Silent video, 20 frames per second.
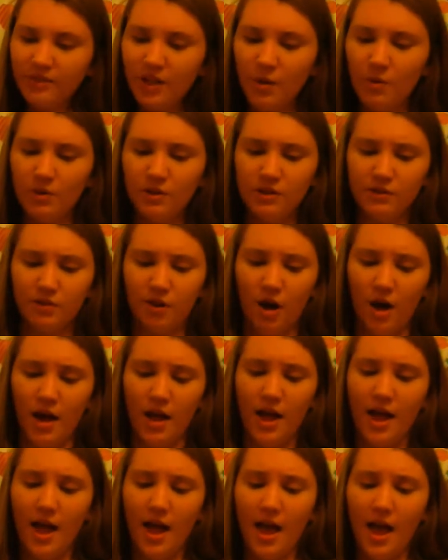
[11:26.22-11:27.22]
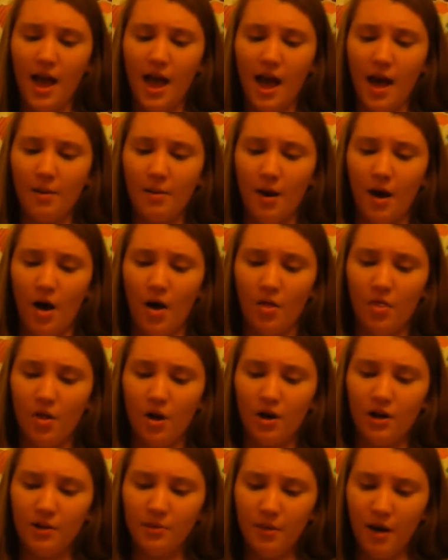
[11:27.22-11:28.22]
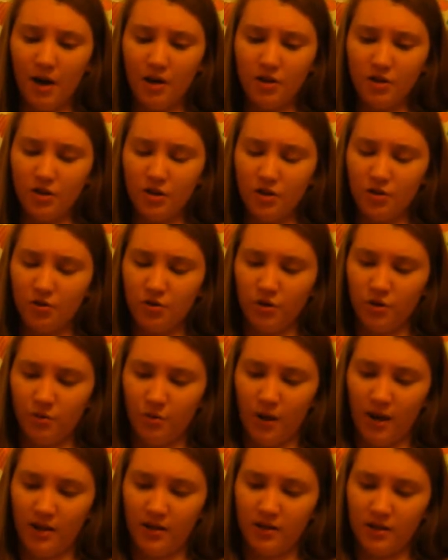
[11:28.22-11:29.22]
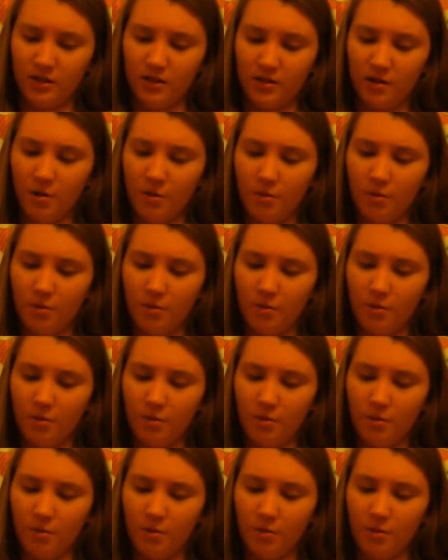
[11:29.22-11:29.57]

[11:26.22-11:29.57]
was fought, about 30 miles to the northwest.